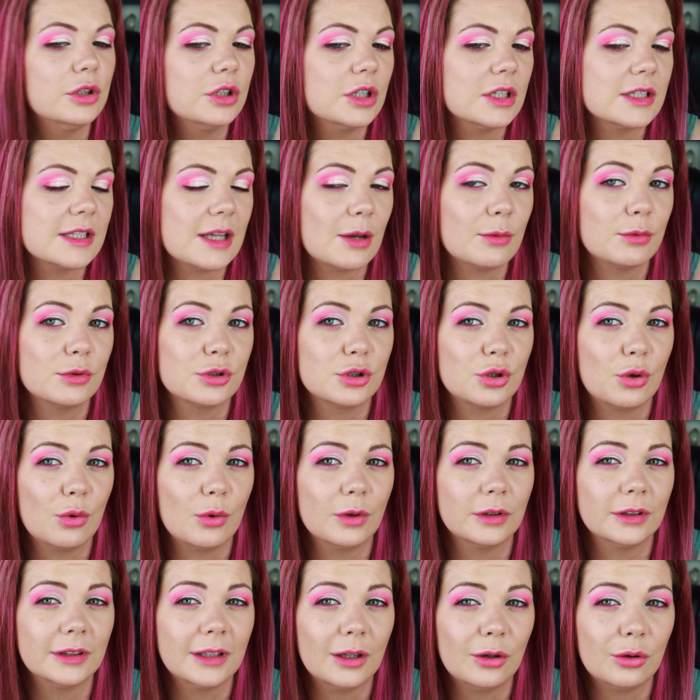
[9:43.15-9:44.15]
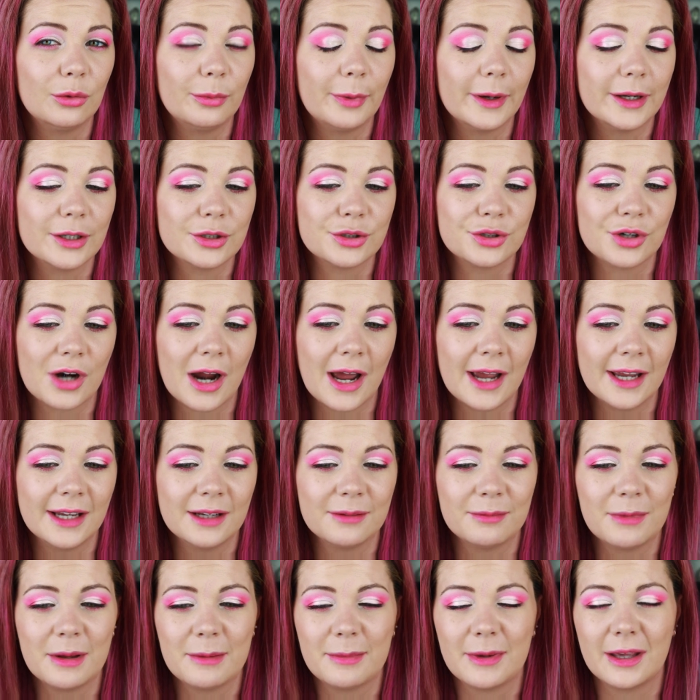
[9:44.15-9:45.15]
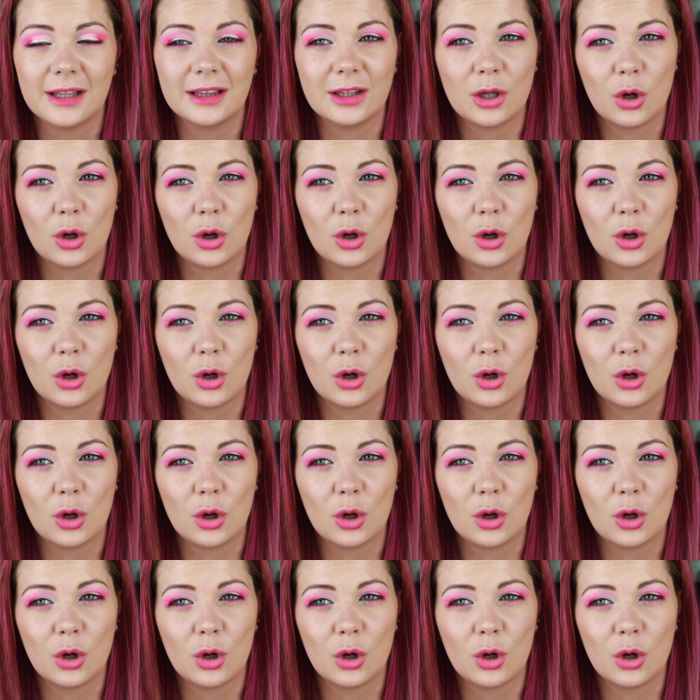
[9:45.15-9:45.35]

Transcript: because it would go a little bit dry and maybe a